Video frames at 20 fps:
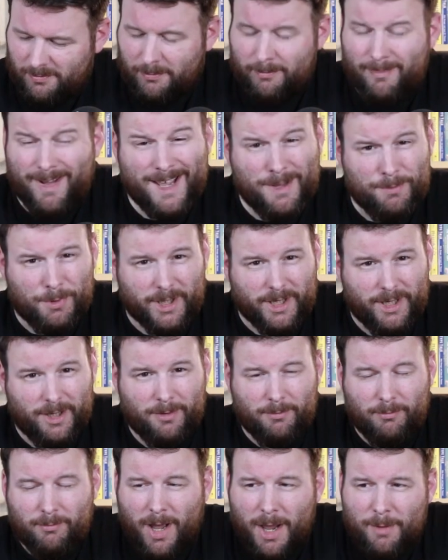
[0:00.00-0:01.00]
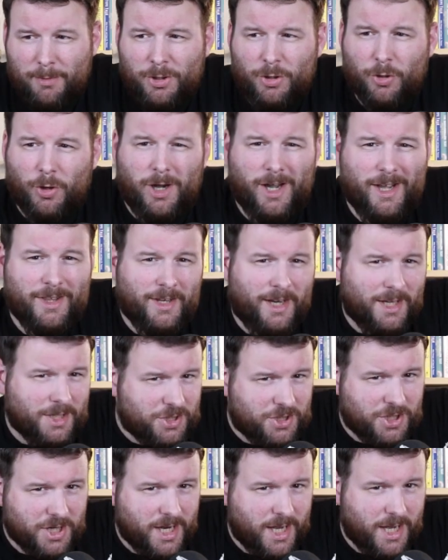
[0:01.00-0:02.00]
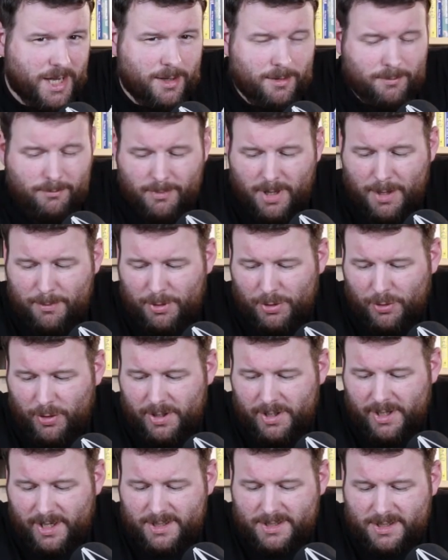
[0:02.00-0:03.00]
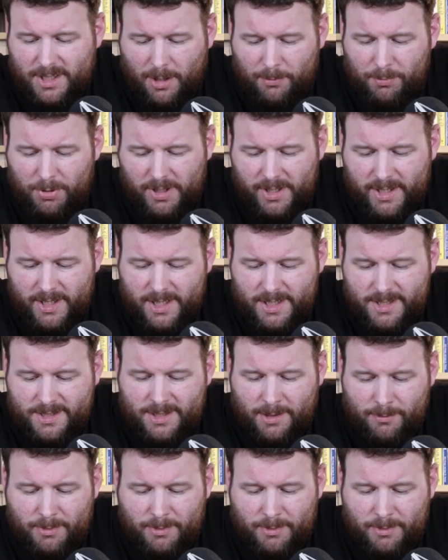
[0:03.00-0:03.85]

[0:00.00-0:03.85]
Maybe. Maybe not in the next year, maybe not in the next couple of years.